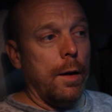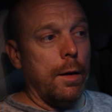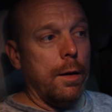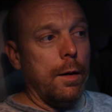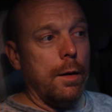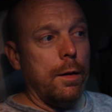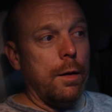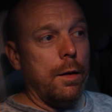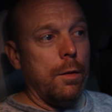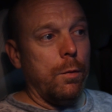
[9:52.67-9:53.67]
Uh,
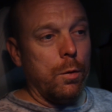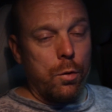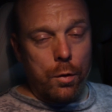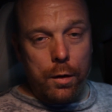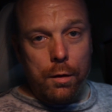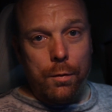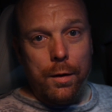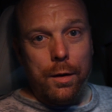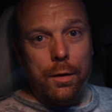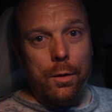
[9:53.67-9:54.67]
if you enjoyed this
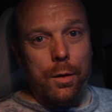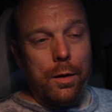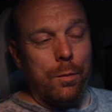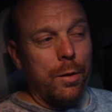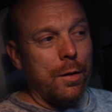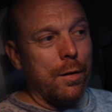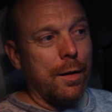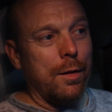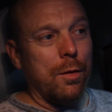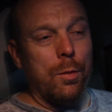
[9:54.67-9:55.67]
video, uh, please
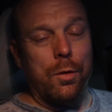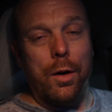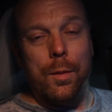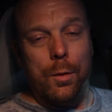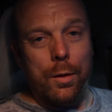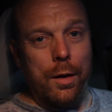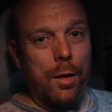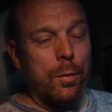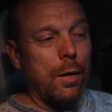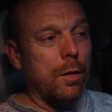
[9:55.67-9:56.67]
like and subscribe. It really
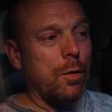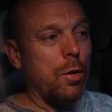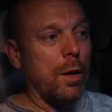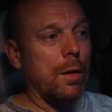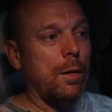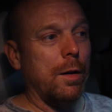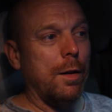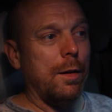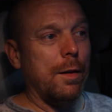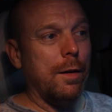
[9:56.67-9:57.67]
helps out the channel,
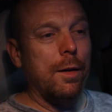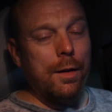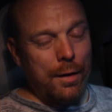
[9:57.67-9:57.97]
and uh,